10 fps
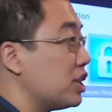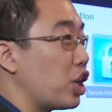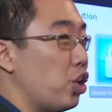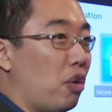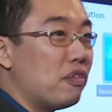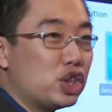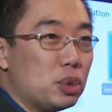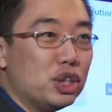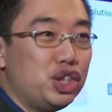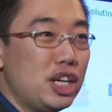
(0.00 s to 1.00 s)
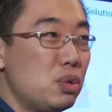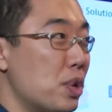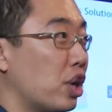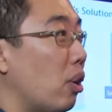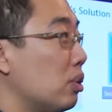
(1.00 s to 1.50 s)
a secure virtual machine.
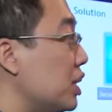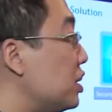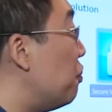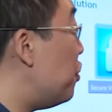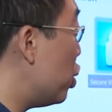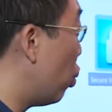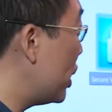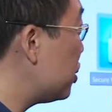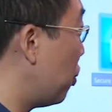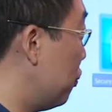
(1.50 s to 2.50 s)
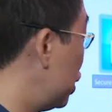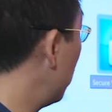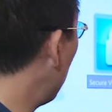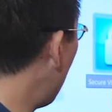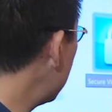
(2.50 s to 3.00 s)
We call this VOS for
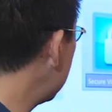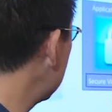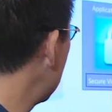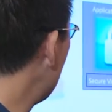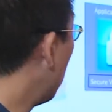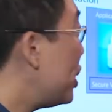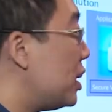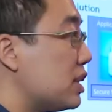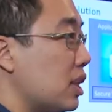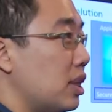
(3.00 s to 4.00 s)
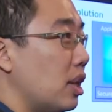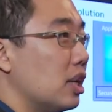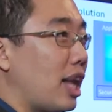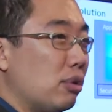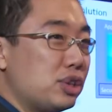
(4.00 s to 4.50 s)
virtual OS. What this
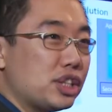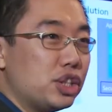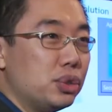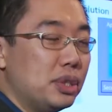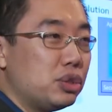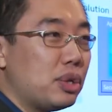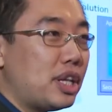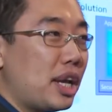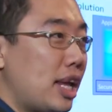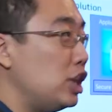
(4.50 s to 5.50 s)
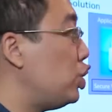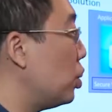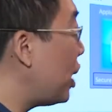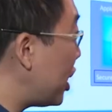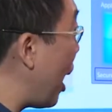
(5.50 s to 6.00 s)
allows us to do is to then
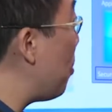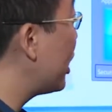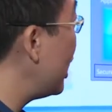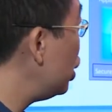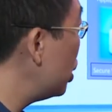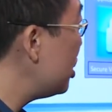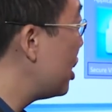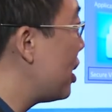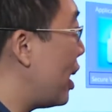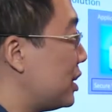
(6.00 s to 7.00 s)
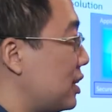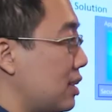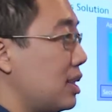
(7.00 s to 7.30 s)
ensure that the application has